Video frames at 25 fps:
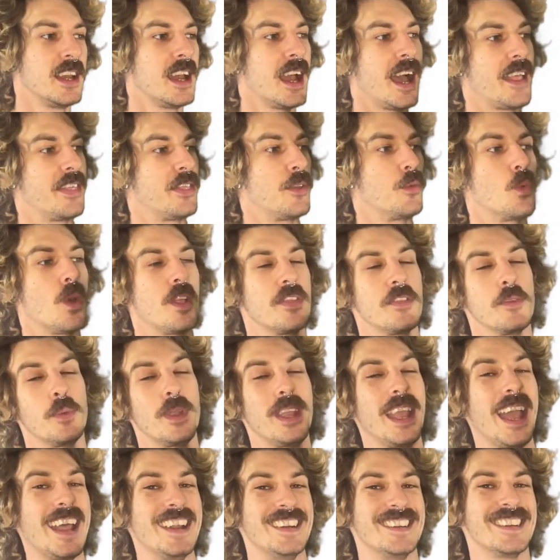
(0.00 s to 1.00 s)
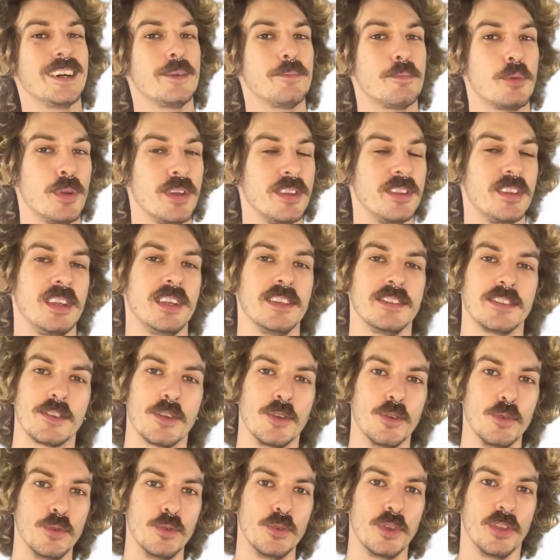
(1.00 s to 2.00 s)
and the one that we end up with is
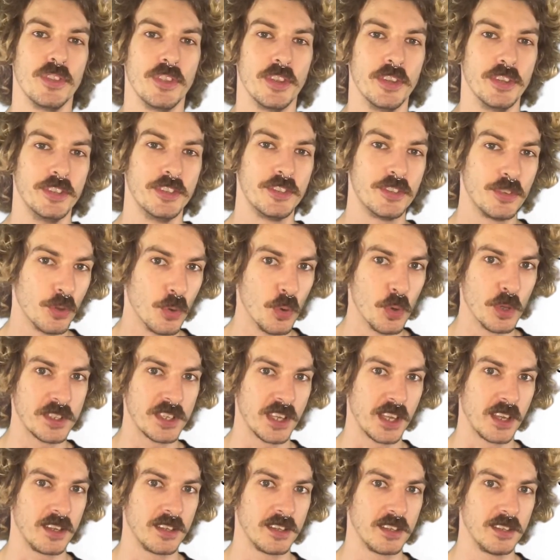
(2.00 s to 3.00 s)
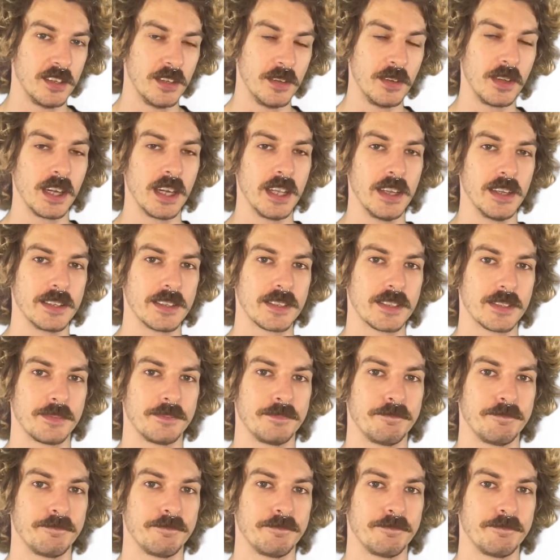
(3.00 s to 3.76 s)
called the daughter nucleus.